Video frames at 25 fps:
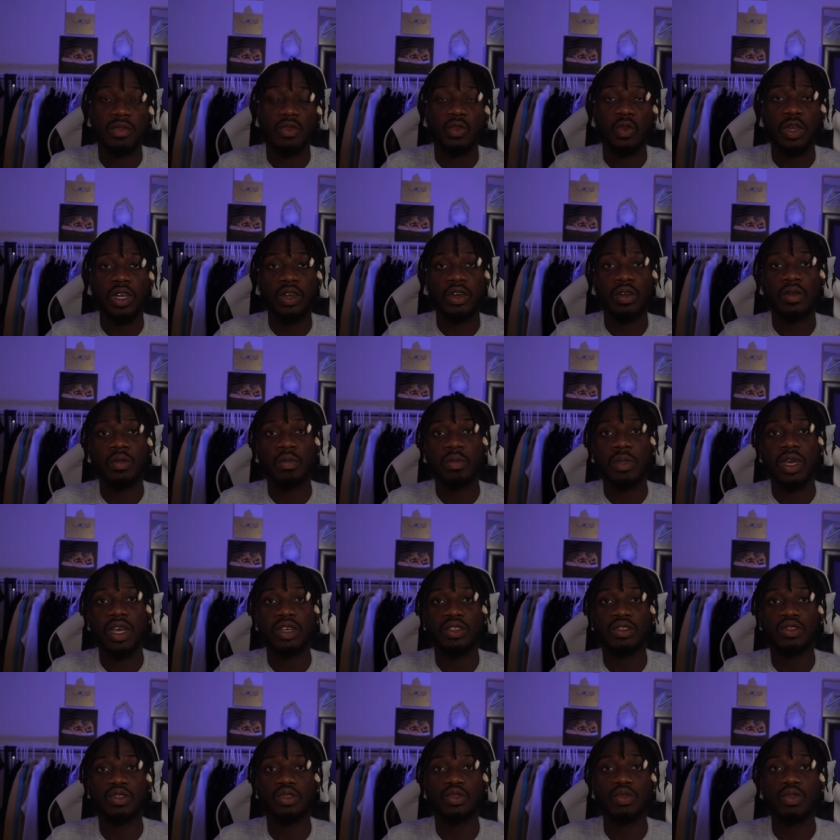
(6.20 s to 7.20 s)
Welcome
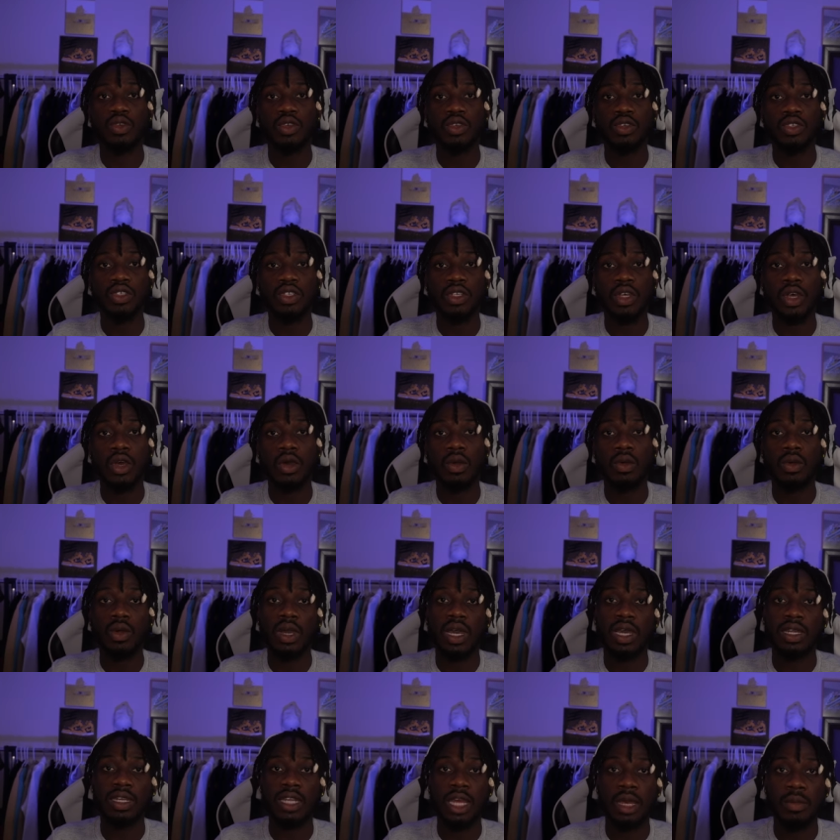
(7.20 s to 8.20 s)
back to Real Soul,
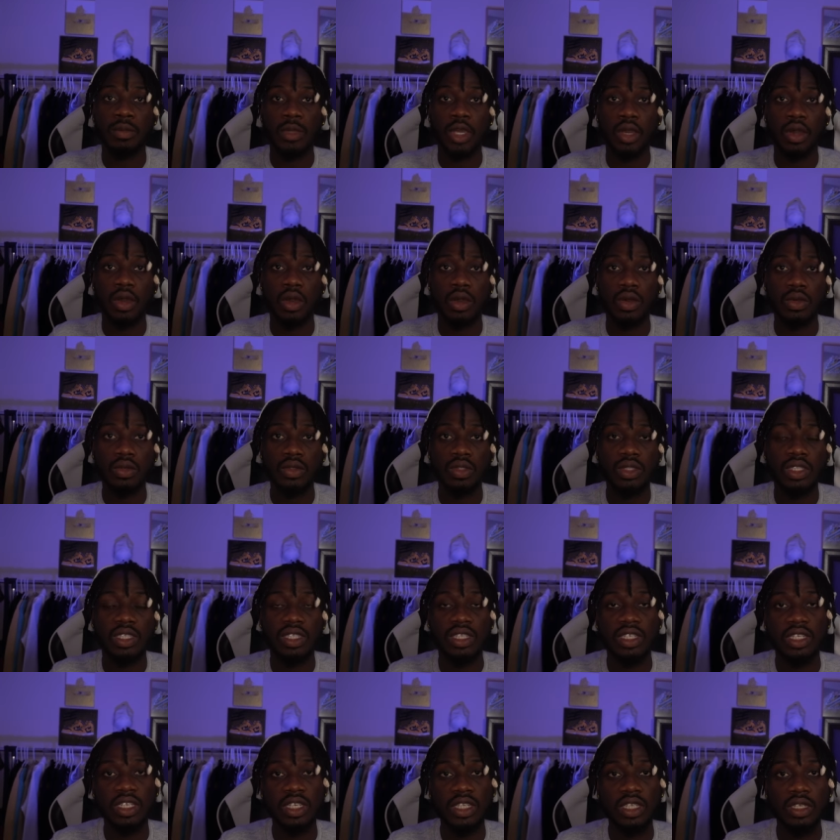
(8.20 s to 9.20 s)
and I'm your host,
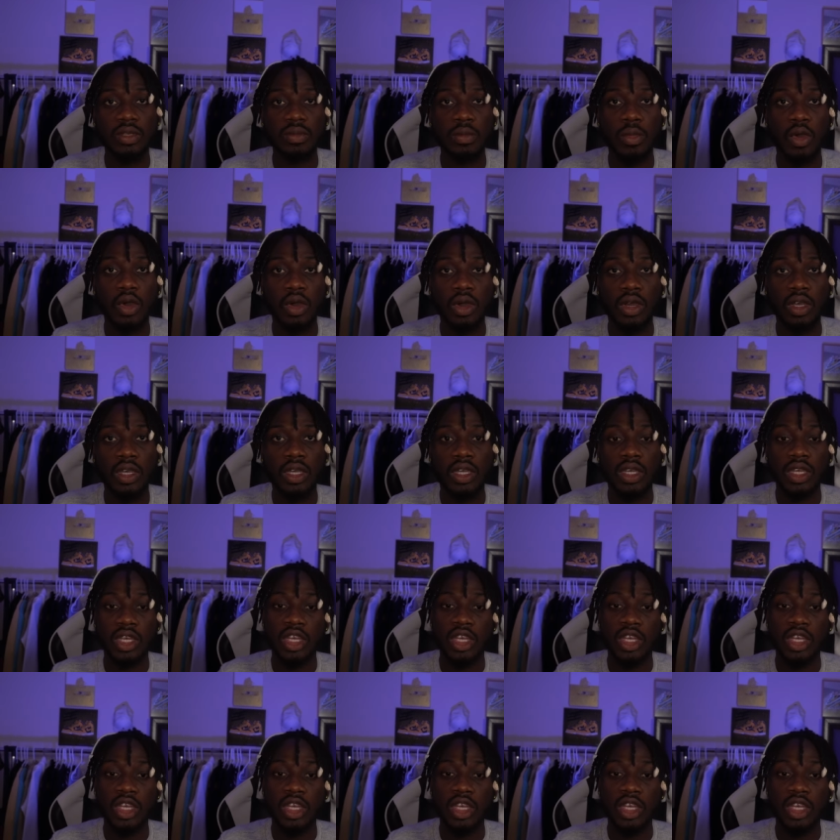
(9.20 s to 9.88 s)
Giddy Boy.